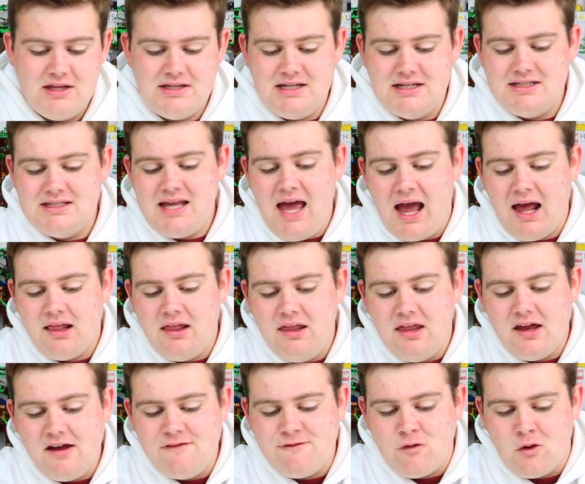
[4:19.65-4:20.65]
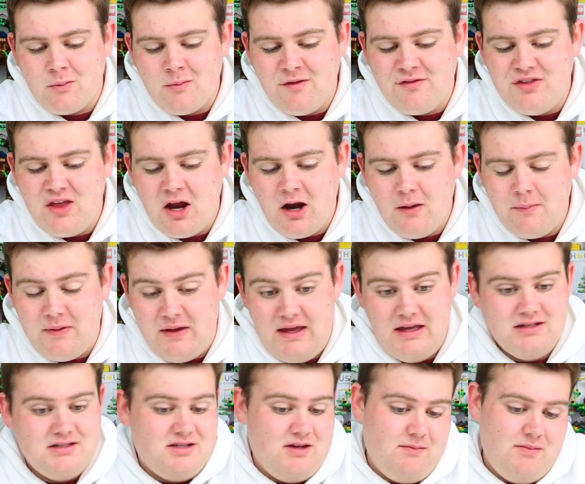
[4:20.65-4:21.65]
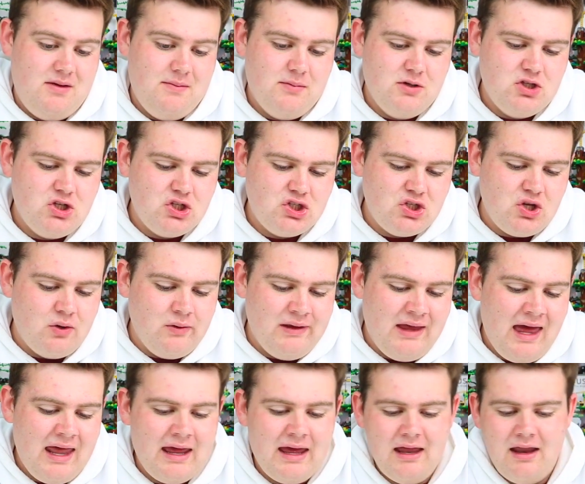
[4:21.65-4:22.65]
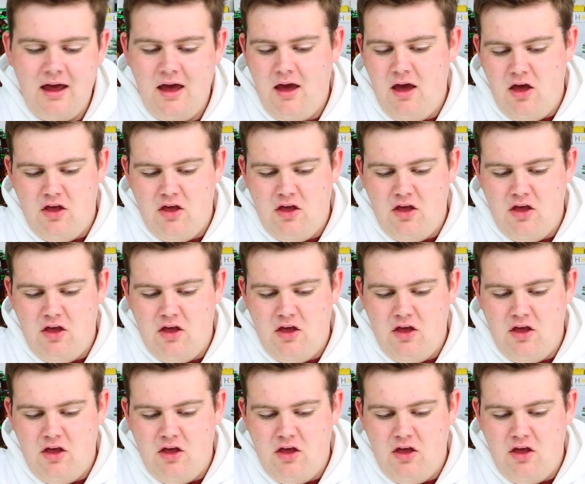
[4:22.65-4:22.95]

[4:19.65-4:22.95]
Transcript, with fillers: It's exactly like a form of therapy. Some people just don't get it.